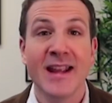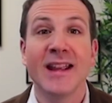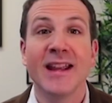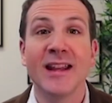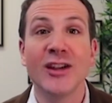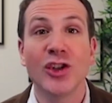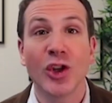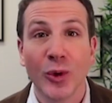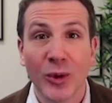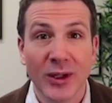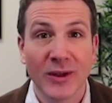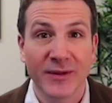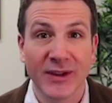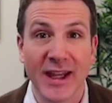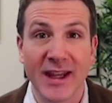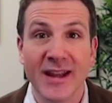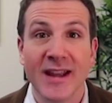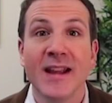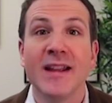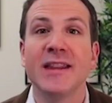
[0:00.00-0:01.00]

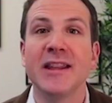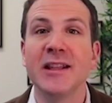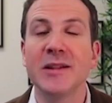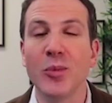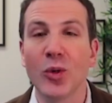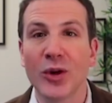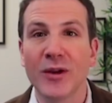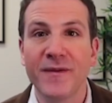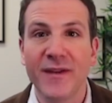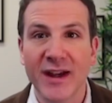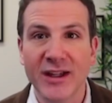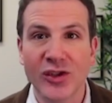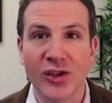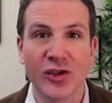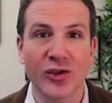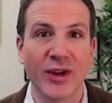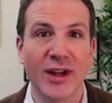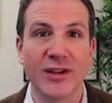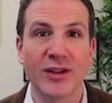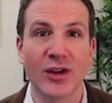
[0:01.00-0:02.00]
Intuitively, these more infectious
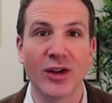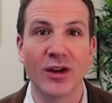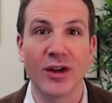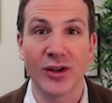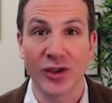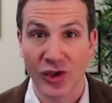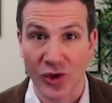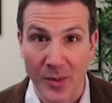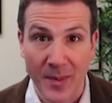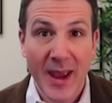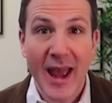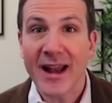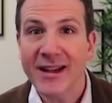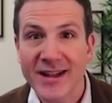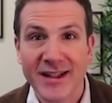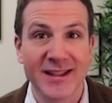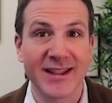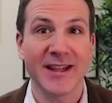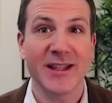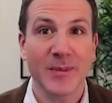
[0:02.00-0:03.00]
strains are so bad
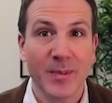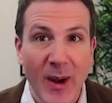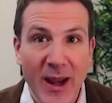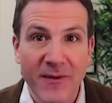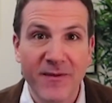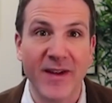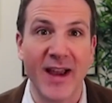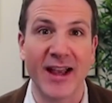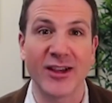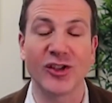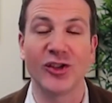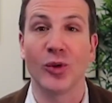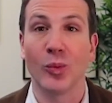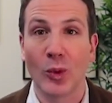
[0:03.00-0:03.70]
because they spread faster.